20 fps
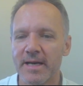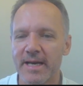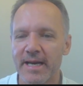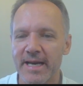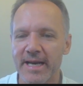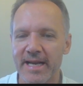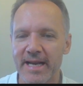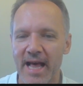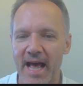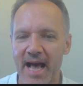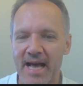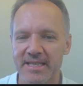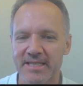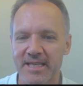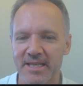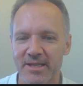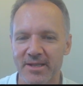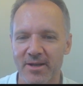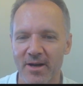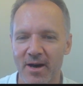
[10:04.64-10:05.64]
It has
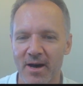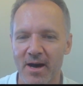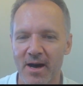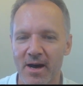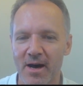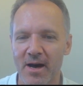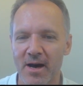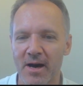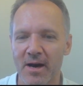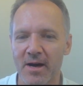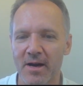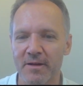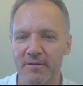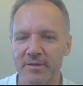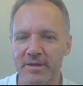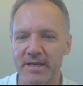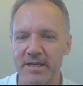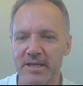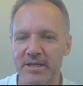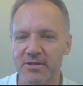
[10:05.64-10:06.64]
a lot
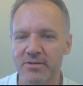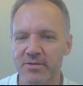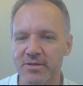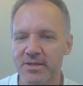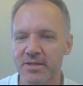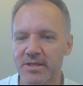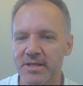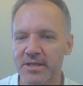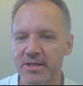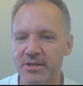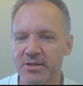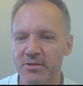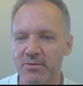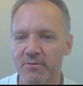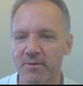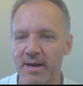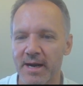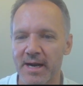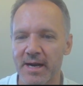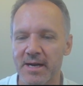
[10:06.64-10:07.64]
of interesting
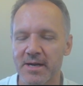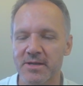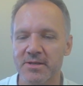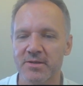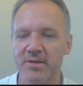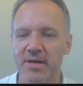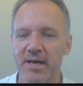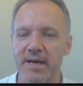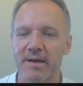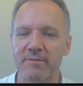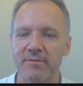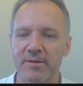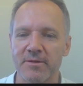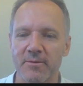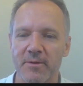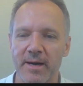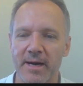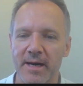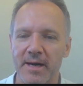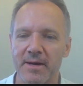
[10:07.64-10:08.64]
squares
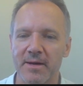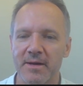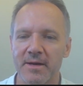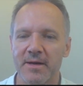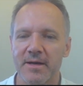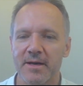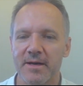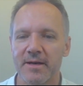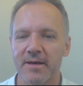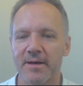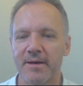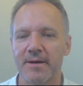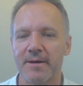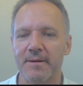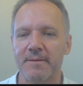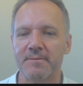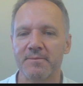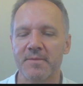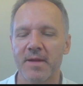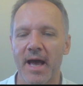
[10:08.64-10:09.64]
everywhere.
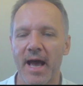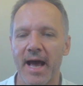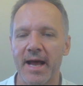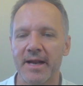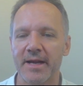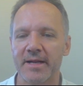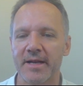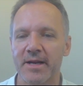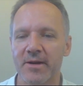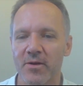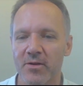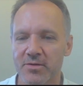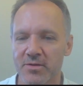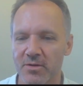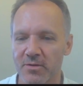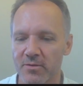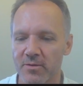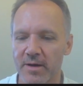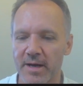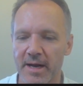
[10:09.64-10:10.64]
And it can
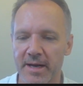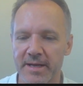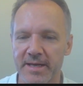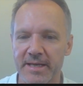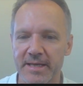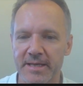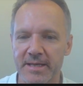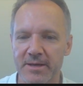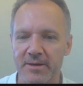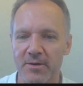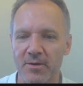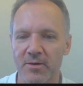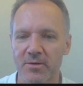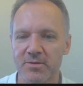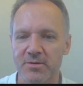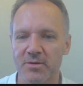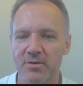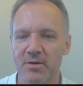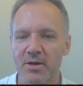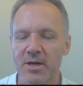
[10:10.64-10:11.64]
also, and here
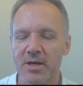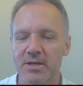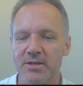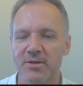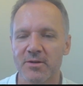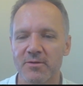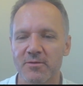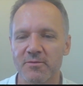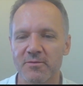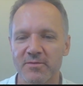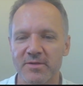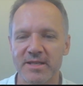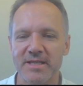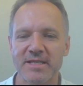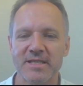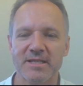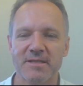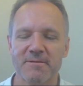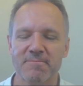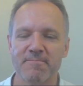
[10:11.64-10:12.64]
also. So
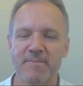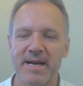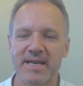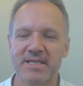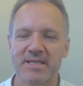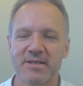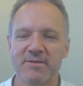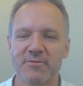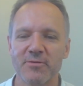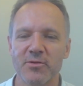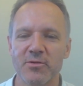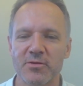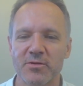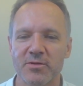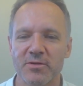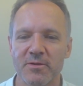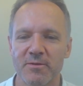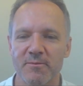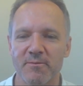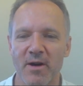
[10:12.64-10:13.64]
this makes the rook
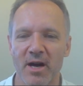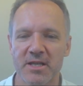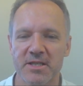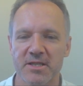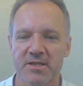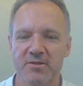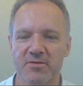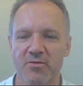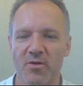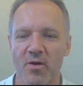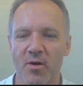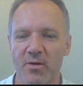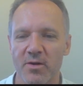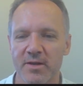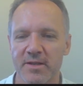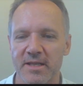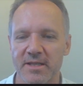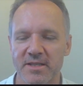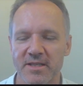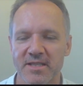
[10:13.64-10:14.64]
much
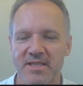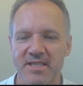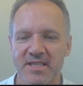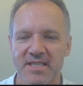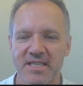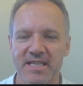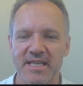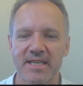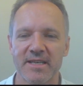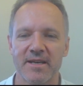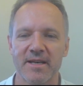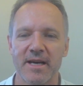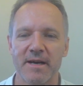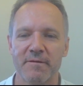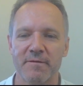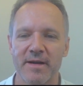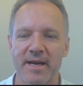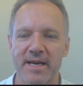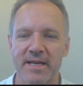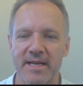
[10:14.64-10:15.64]
stronger than just sitting on
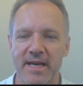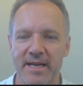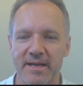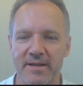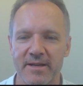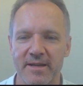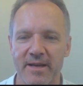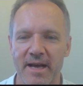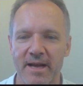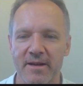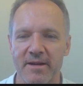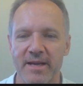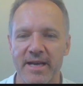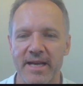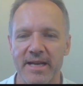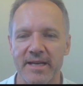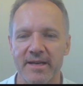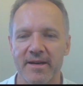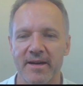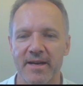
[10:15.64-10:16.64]
f8 and
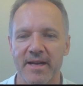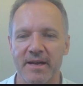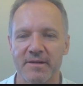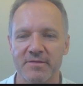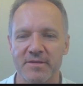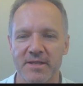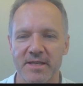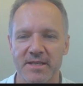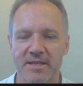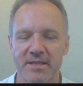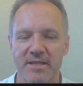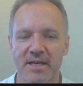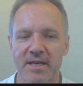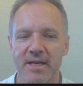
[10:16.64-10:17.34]
hitting on f6.